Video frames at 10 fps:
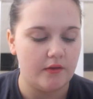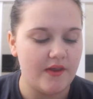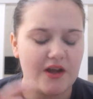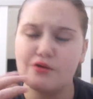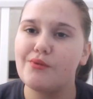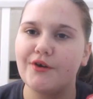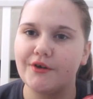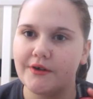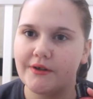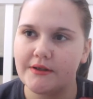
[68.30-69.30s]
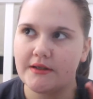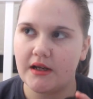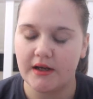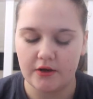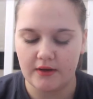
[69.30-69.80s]
the actual product
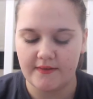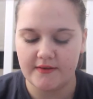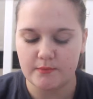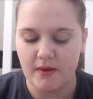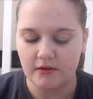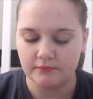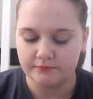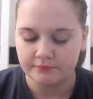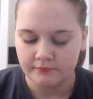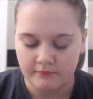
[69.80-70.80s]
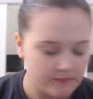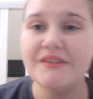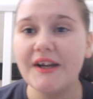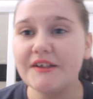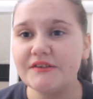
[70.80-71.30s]
and I only like the smell. The
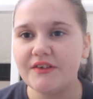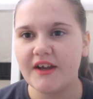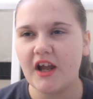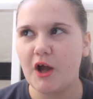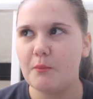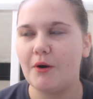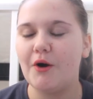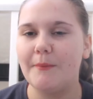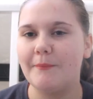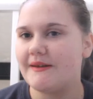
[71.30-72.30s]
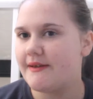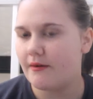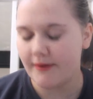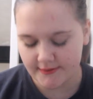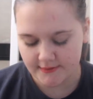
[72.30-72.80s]
final thing I bought in my day
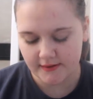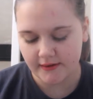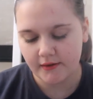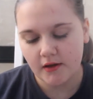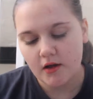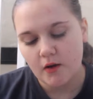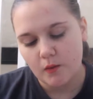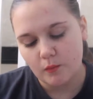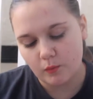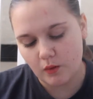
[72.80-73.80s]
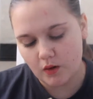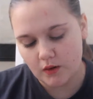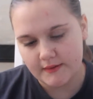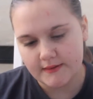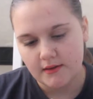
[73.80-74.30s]
out yesterday
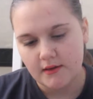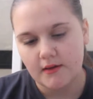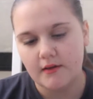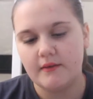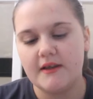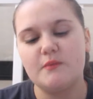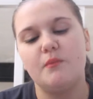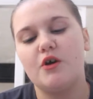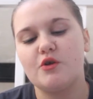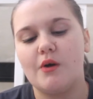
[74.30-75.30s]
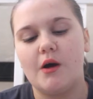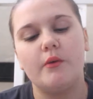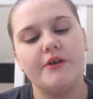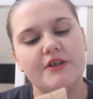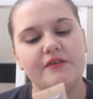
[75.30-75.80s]
was this Bourjois
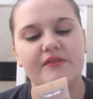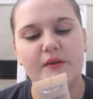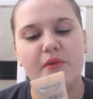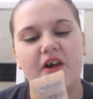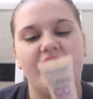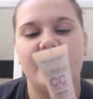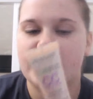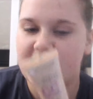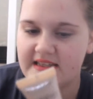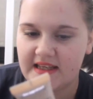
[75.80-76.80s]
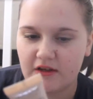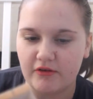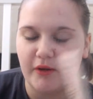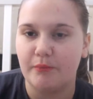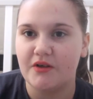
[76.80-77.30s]
123 Perfect CC
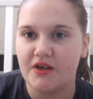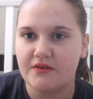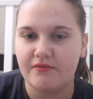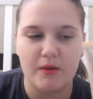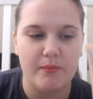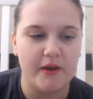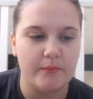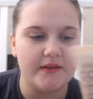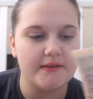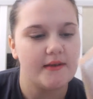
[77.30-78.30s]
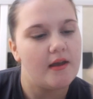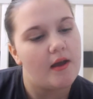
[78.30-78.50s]
Cream, which has 3 pigments.